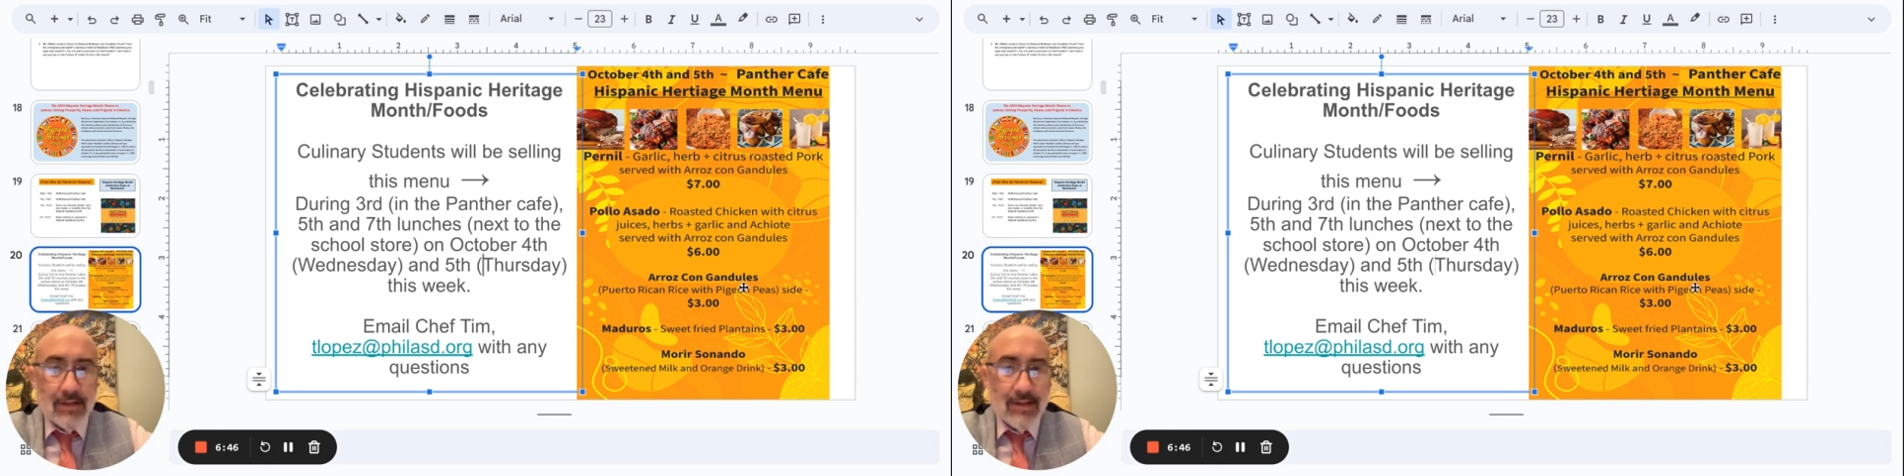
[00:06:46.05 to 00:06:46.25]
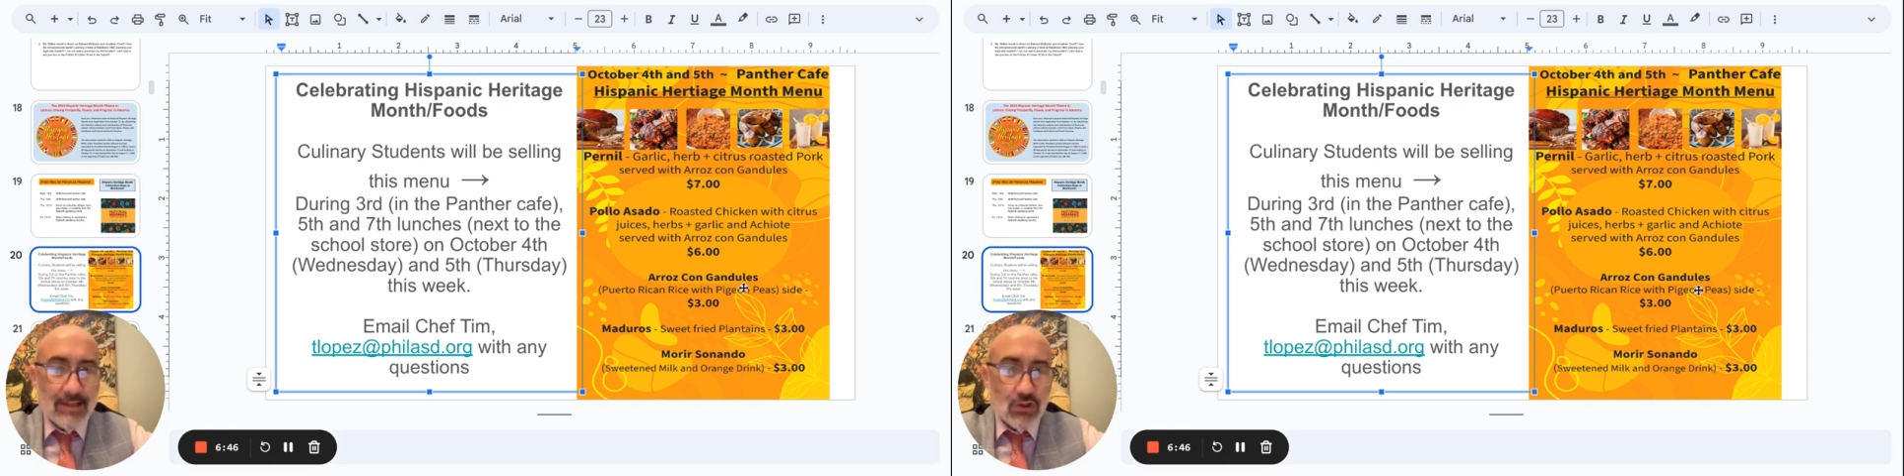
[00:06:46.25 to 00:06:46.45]

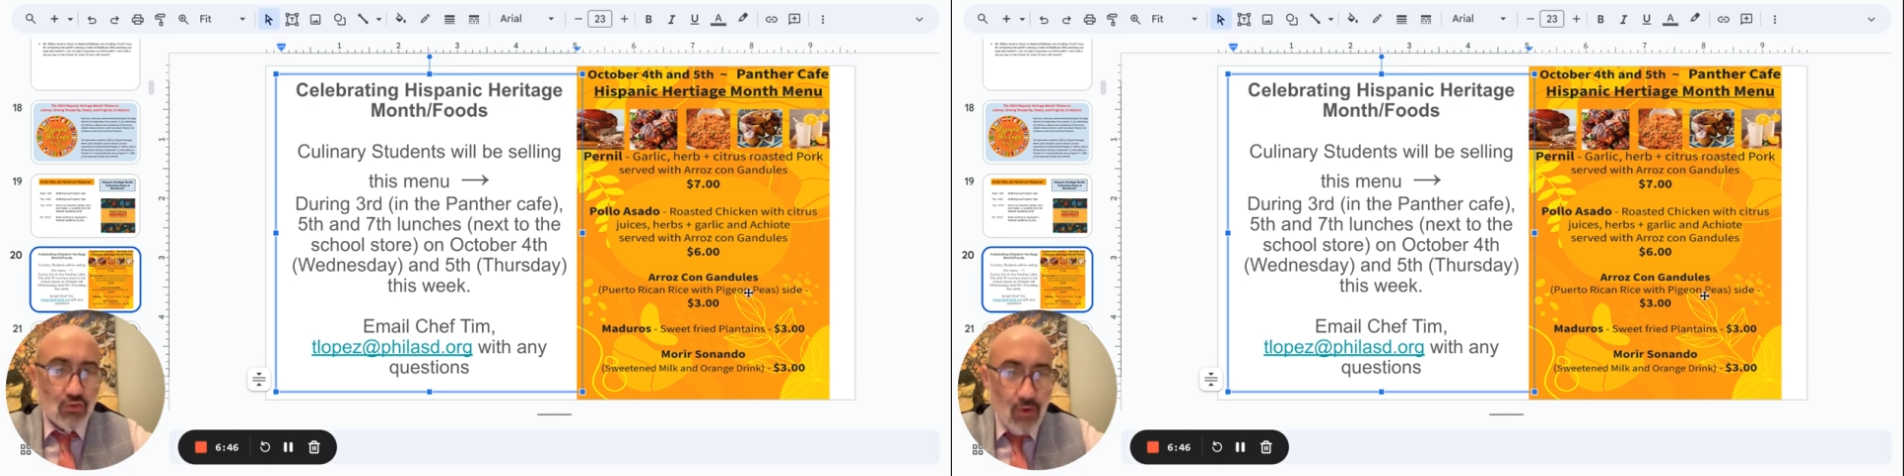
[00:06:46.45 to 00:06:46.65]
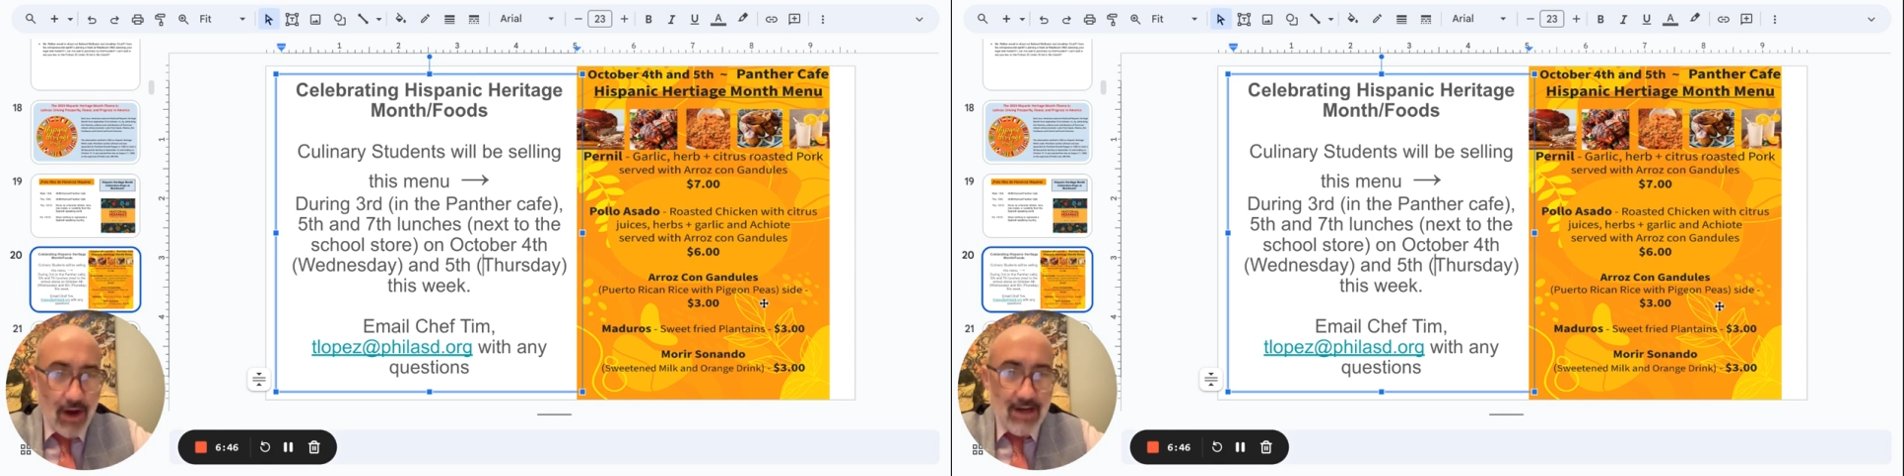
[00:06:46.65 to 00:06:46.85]
That's
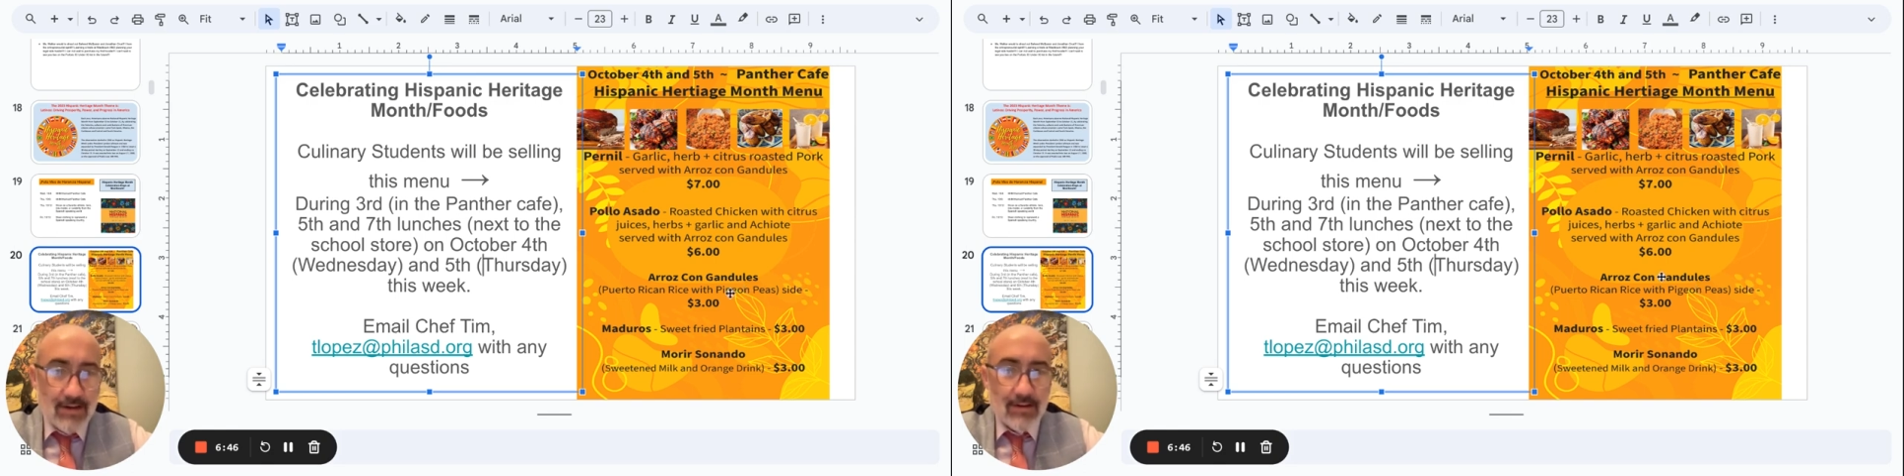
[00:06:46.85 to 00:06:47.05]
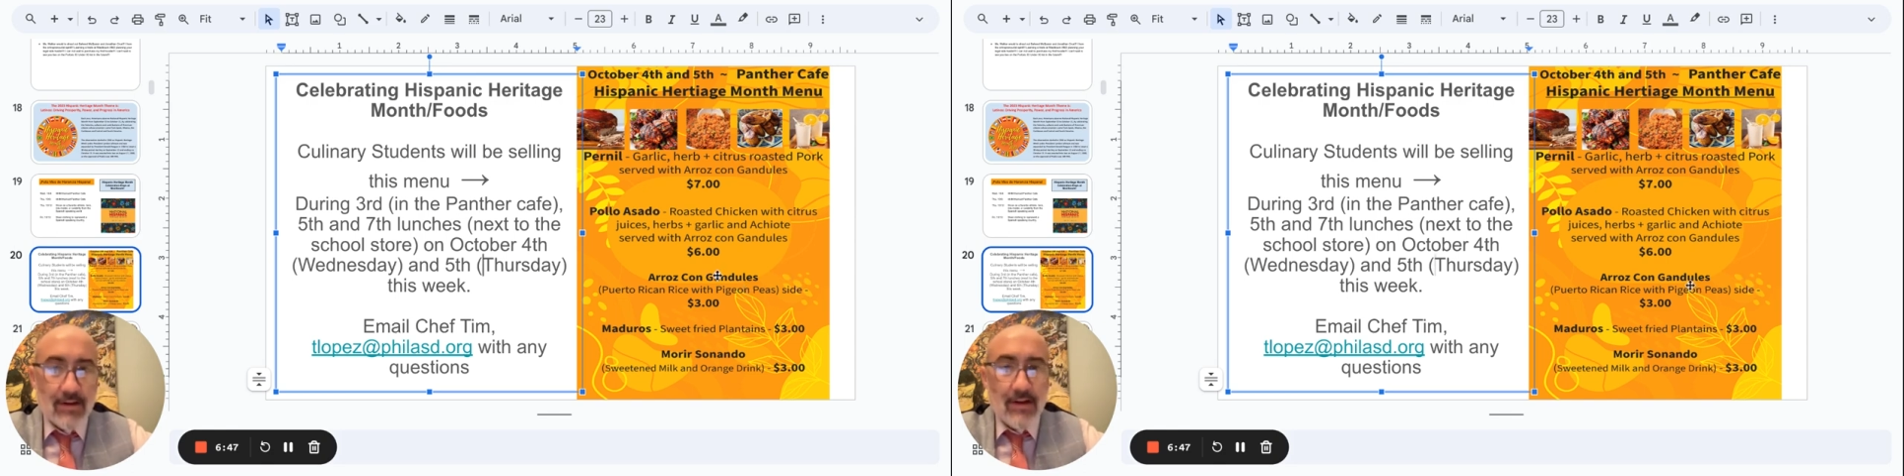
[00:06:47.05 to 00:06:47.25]

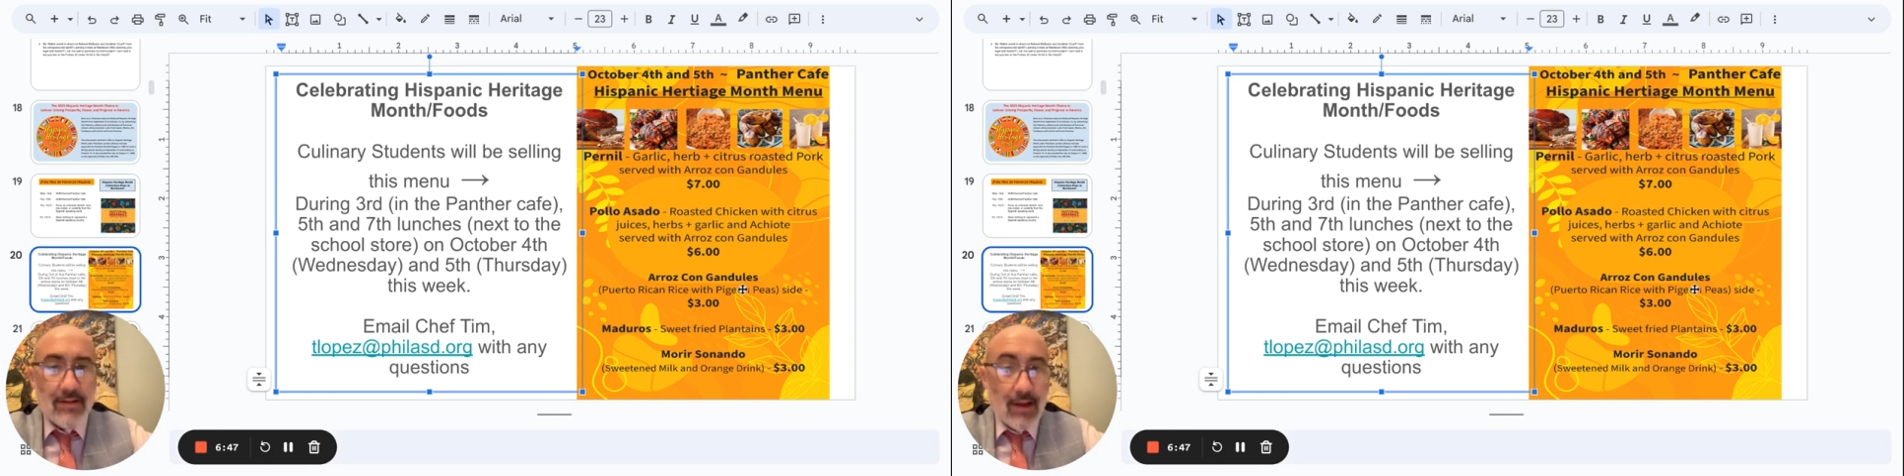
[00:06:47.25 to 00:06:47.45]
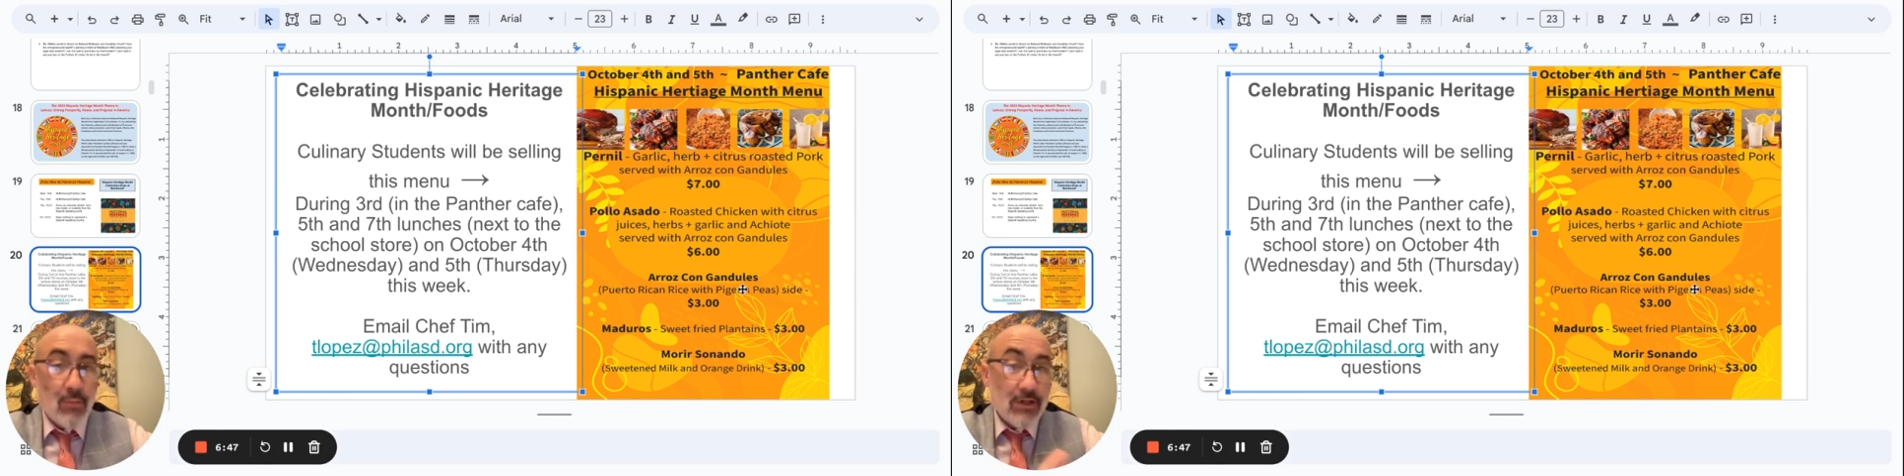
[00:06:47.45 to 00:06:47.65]
great.
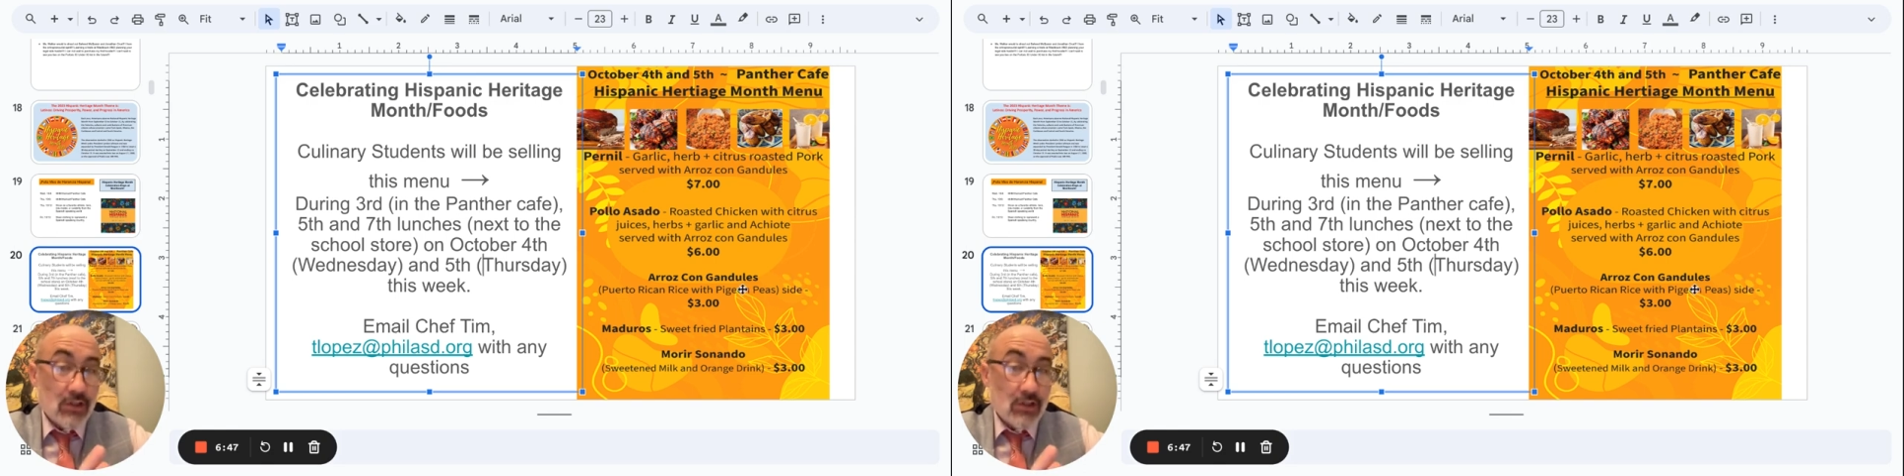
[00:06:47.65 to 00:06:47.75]
Then we